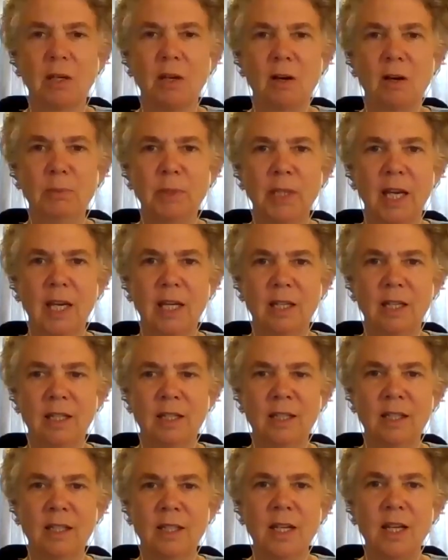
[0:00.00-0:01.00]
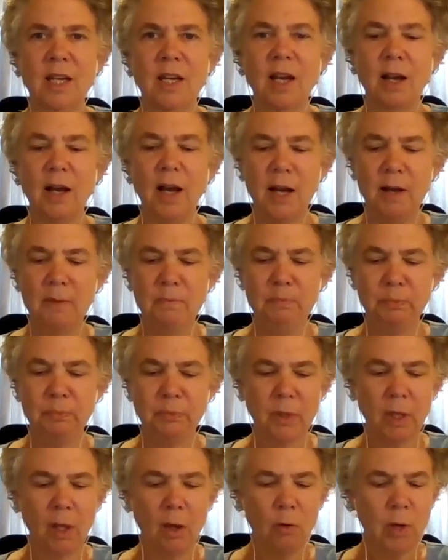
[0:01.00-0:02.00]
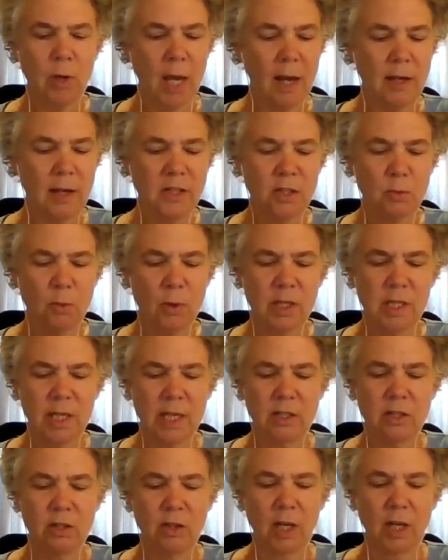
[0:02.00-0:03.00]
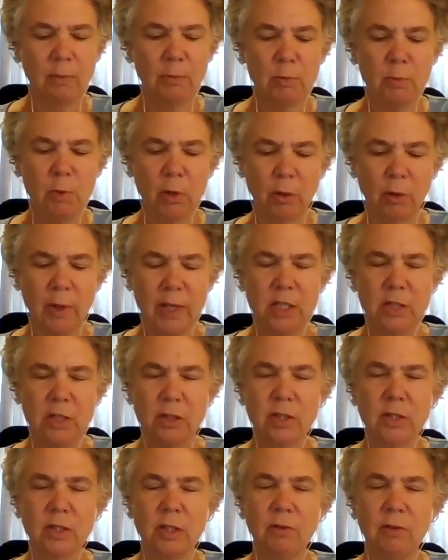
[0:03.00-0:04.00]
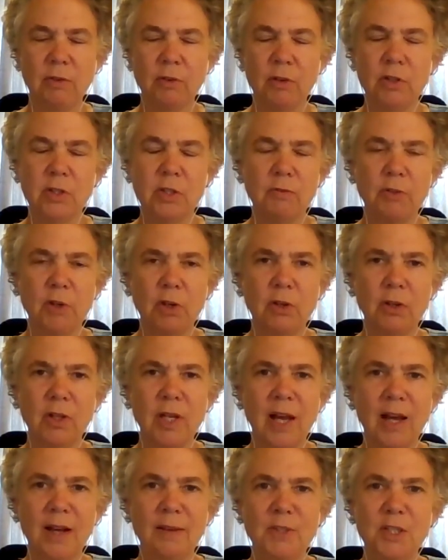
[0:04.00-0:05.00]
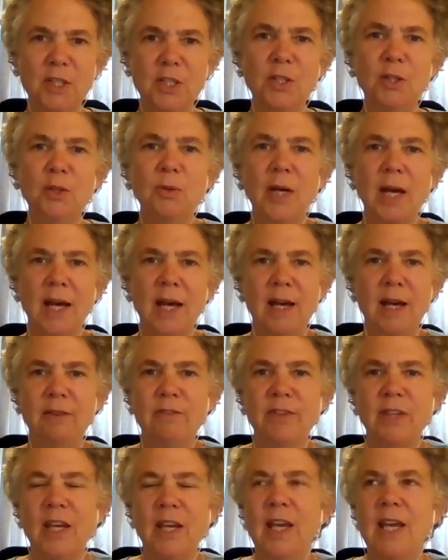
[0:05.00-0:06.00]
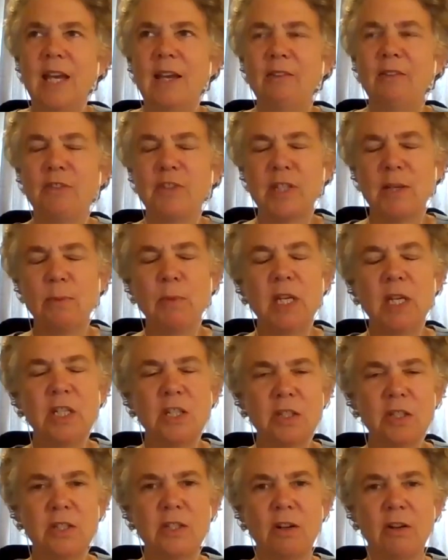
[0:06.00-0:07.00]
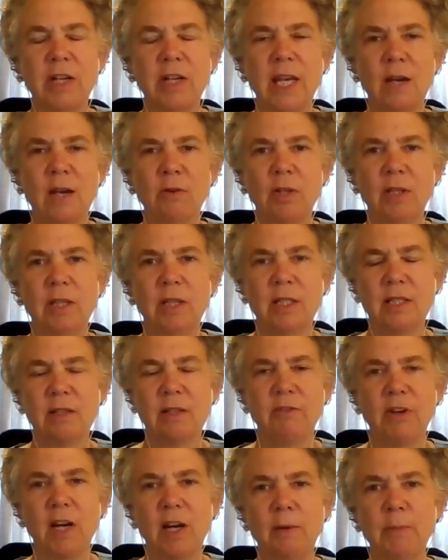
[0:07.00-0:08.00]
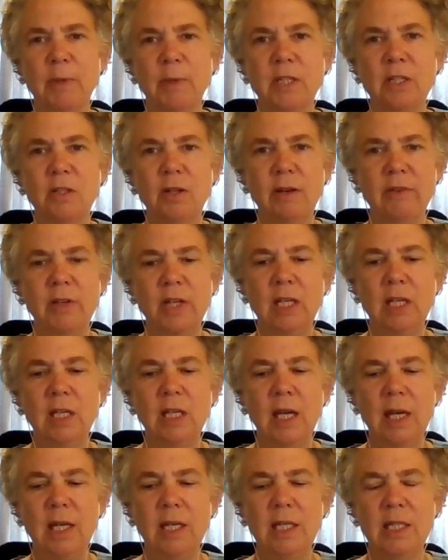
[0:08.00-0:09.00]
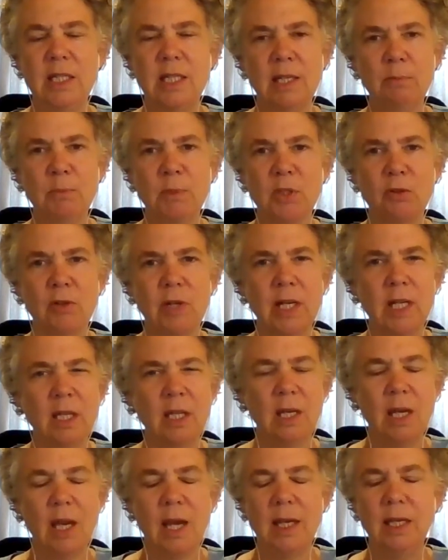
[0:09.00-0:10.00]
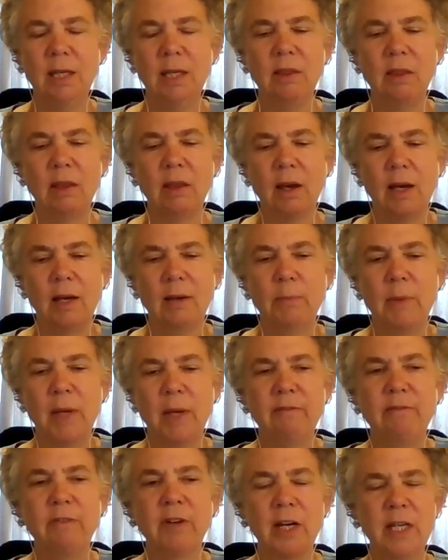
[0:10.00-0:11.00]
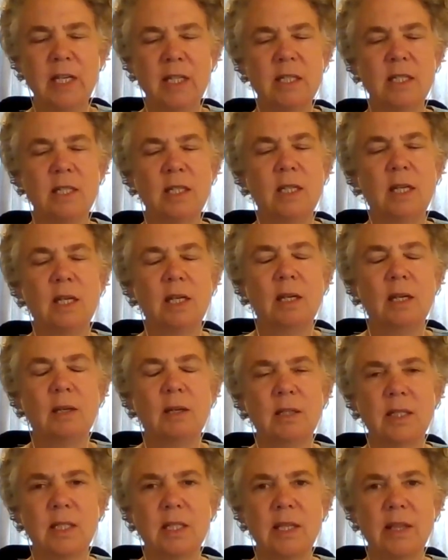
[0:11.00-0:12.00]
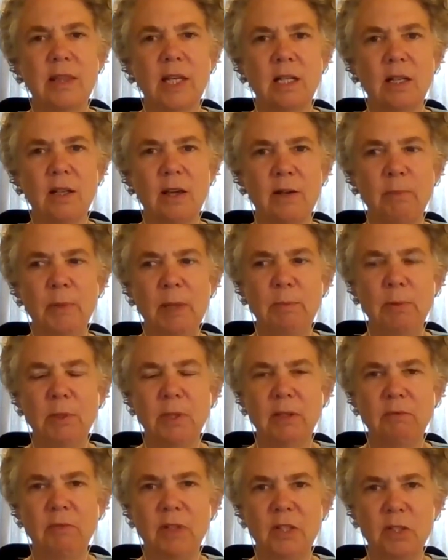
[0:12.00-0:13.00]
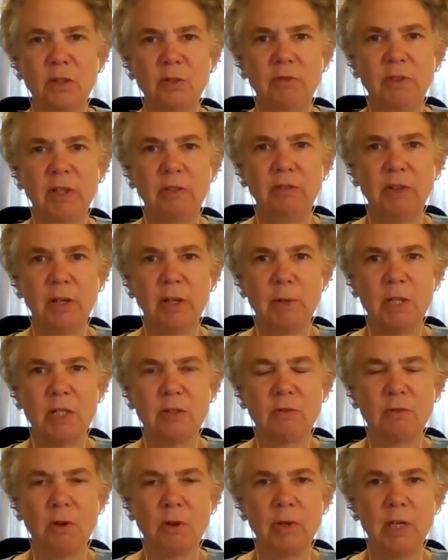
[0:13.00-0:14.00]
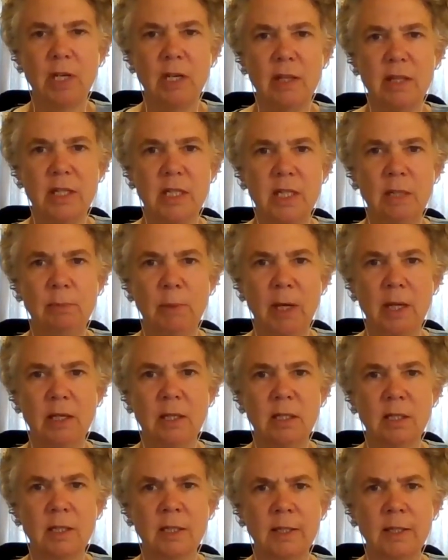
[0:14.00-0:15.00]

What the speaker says: complicated. Okay, I just wanted to ask you a couple more questions. First of all, do you have, for somebody just starting out in this environment, do you have any tips or any advice? Since I think a lot of people do feel very much thrown in at the deep end.